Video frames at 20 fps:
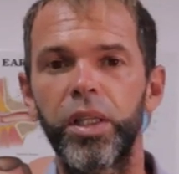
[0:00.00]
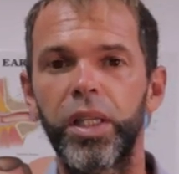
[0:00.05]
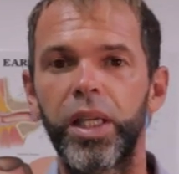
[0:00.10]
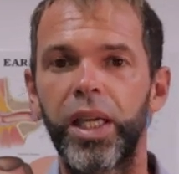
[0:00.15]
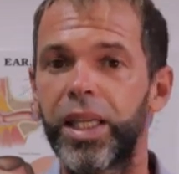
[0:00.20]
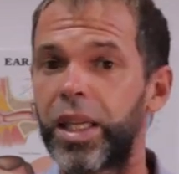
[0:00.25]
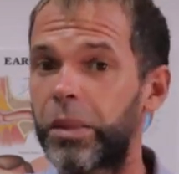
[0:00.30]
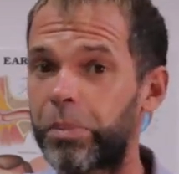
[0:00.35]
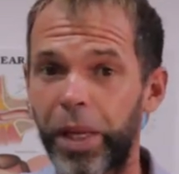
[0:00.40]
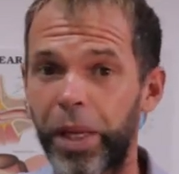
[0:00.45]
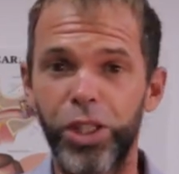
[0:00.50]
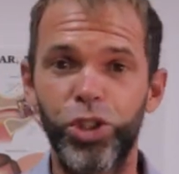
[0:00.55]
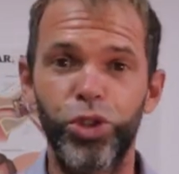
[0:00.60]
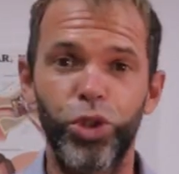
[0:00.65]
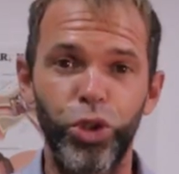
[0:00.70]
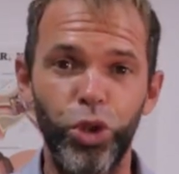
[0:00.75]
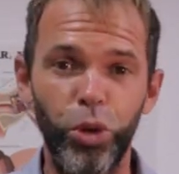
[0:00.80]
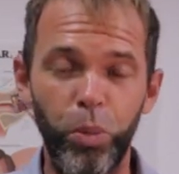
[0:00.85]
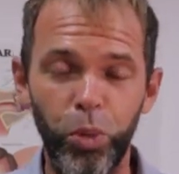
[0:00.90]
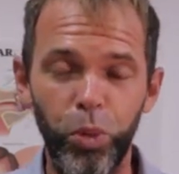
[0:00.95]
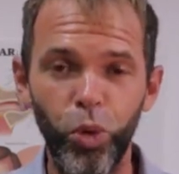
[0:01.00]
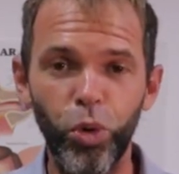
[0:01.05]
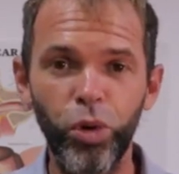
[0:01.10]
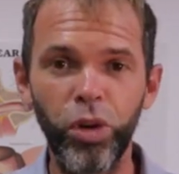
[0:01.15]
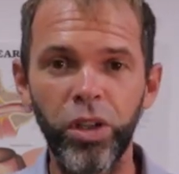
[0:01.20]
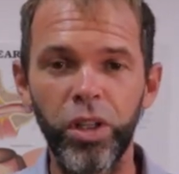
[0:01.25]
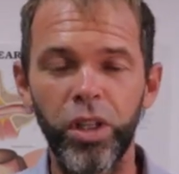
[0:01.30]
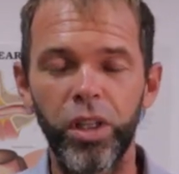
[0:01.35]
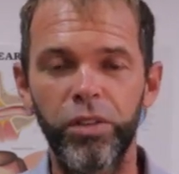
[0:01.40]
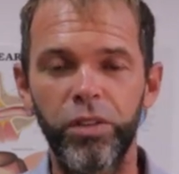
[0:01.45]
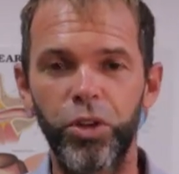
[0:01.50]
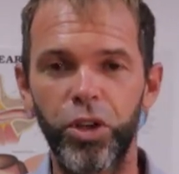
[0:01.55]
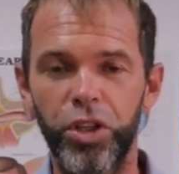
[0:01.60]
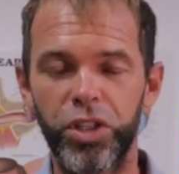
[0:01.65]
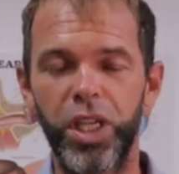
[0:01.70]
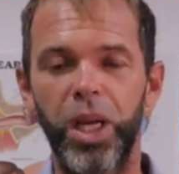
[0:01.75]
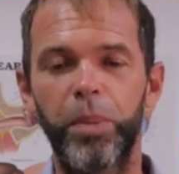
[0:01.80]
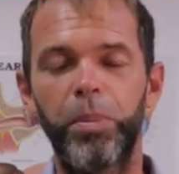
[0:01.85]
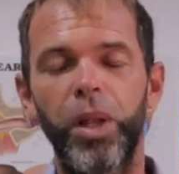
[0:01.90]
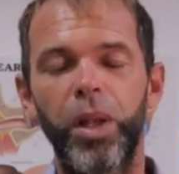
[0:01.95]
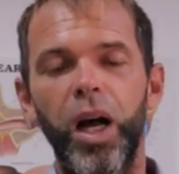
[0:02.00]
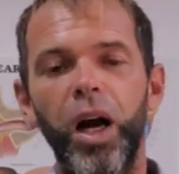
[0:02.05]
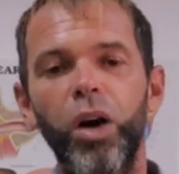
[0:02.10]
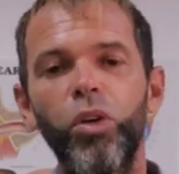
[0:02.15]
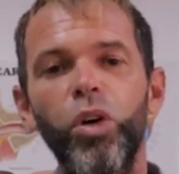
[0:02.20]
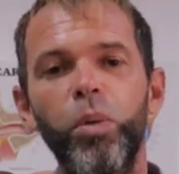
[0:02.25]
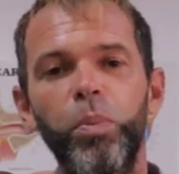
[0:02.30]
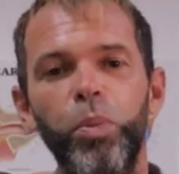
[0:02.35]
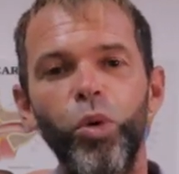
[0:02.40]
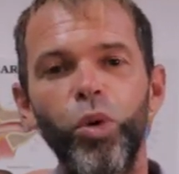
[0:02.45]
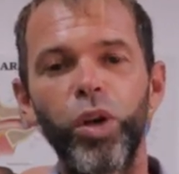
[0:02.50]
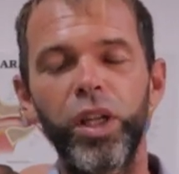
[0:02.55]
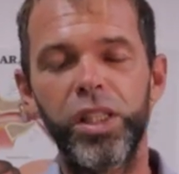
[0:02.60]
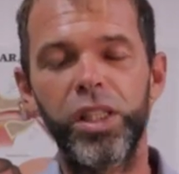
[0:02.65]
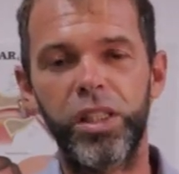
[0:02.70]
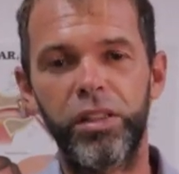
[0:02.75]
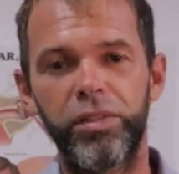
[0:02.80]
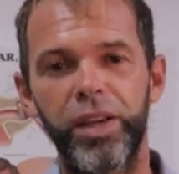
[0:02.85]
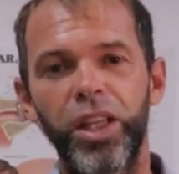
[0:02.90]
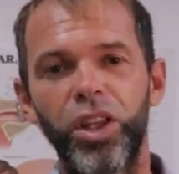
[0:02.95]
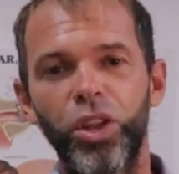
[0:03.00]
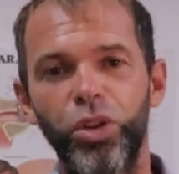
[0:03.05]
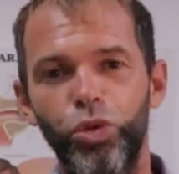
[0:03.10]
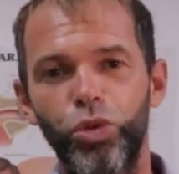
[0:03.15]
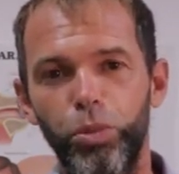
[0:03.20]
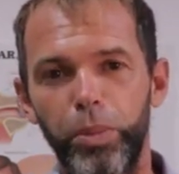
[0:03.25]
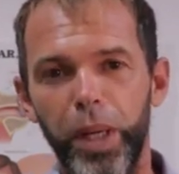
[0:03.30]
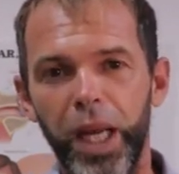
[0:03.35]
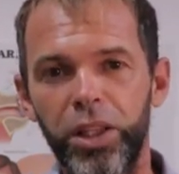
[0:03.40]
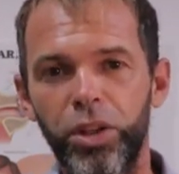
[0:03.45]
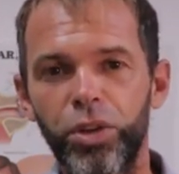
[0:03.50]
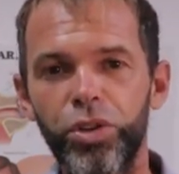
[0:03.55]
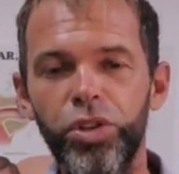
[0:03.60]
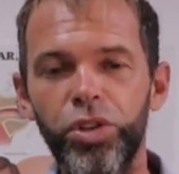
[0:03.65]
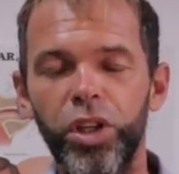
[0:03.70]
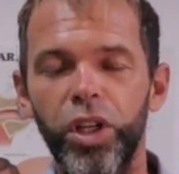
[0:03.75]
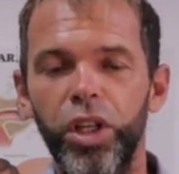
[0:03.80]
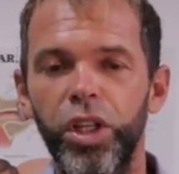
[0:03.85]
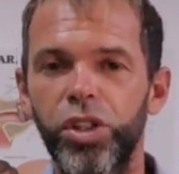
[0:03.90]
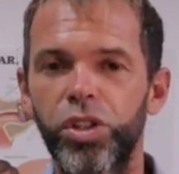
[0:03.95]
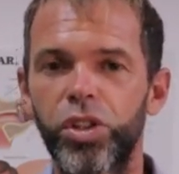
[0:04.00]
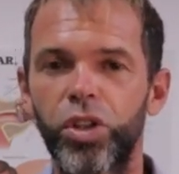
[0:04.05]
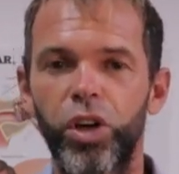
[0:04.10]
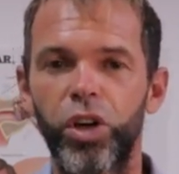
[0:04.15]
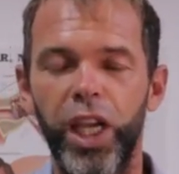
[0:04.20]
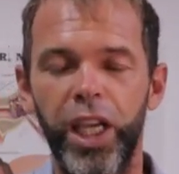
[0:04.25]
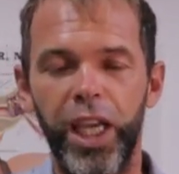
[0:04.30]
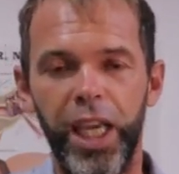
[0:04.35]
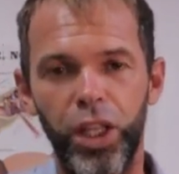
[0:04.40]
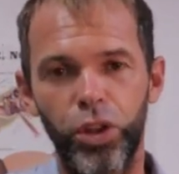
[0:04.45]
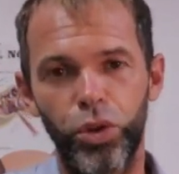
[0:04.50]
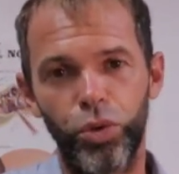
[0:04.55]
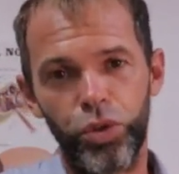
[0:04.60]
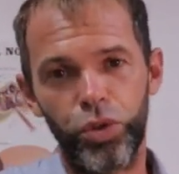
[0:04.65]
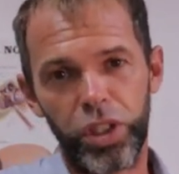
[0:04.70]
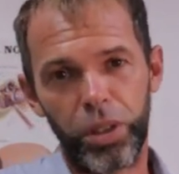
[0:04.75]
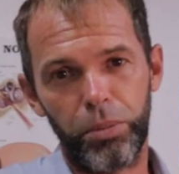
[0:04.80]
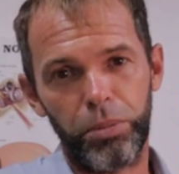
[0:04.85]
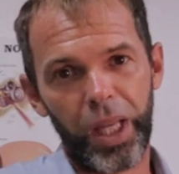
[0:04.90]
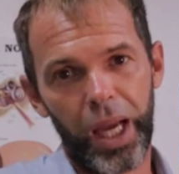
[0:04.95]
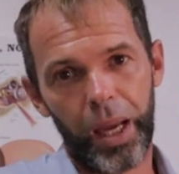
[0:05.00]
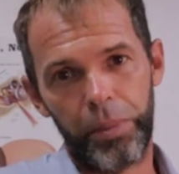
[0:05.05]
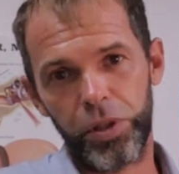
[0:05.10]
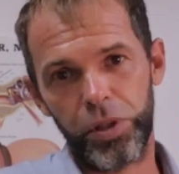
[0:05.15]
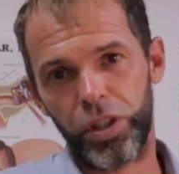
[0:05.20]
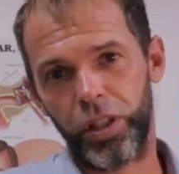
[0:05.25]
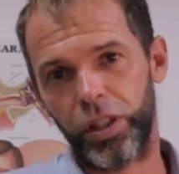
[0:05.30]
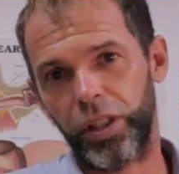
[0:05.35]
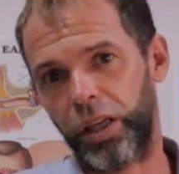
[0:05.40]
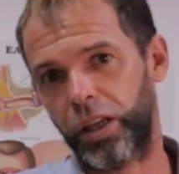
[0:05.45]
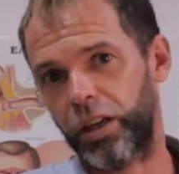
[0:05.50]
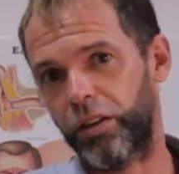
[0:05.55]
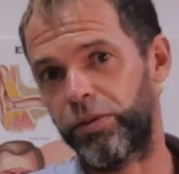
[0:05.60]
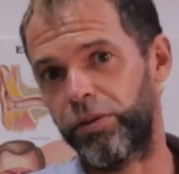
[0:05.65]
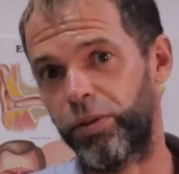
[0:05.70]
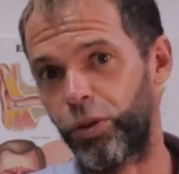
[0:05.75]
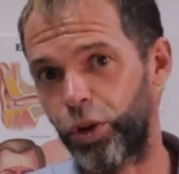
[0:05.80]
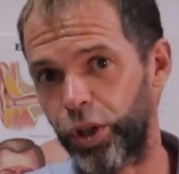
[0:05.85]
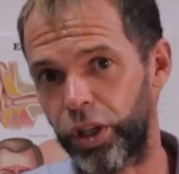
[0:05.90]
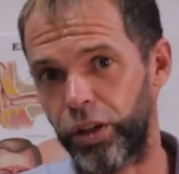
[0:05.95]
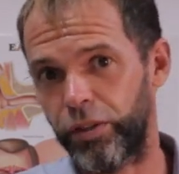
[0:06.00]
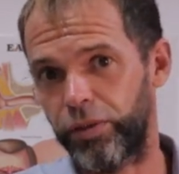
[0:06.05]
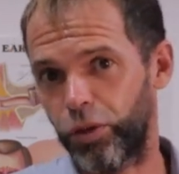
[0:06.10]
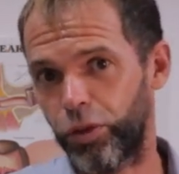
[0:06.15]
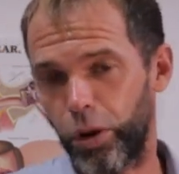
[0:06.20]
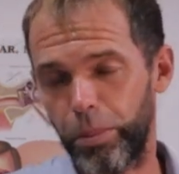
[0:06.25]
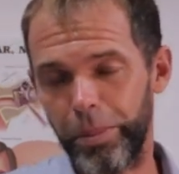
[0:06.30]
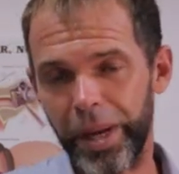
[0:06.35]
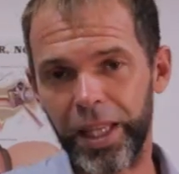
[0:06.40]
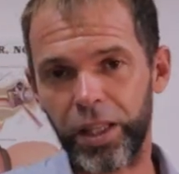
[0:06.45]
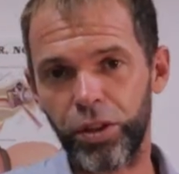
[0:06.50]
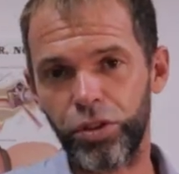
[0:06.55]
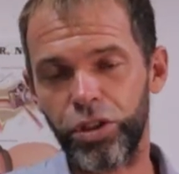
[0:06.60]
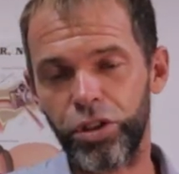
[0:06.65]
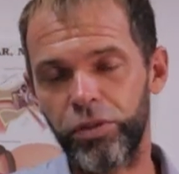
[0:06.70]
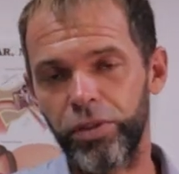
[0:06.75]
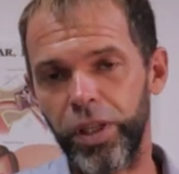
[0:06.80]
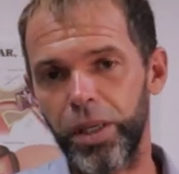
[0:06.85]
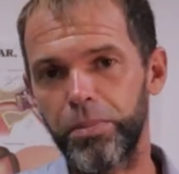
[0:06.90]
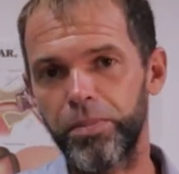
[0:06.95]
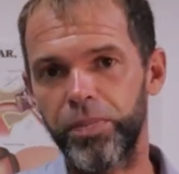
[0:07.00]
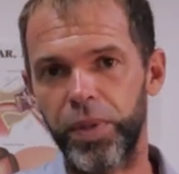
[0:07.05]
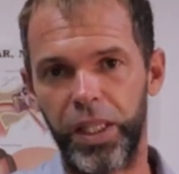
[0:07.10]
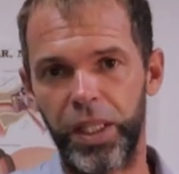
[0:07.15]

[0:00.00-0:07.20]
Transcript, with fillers: It depends on your pool. For example, our pool is 22 meters, so I can do sometimes like a 44-meter swim.